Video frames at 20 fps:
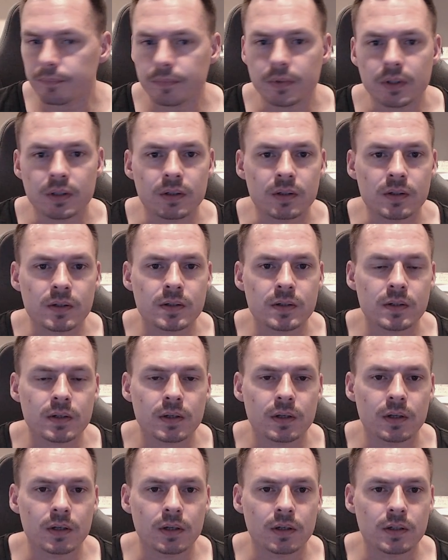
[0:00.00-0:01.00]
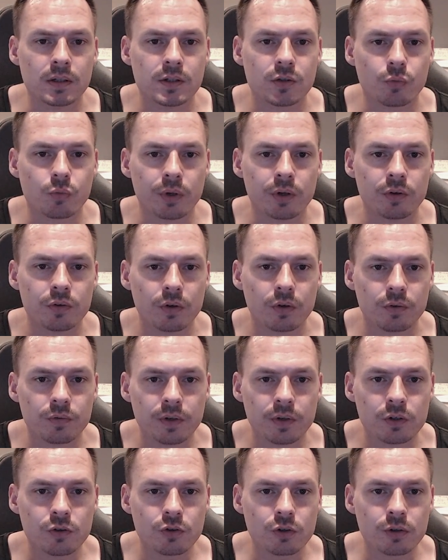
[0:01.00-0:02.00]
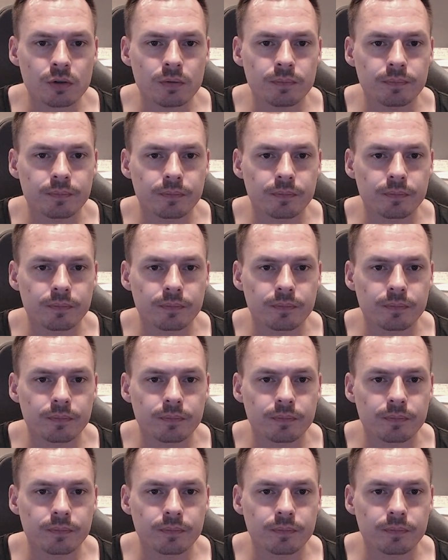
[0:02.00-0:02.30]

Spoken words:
is a screenshot feature,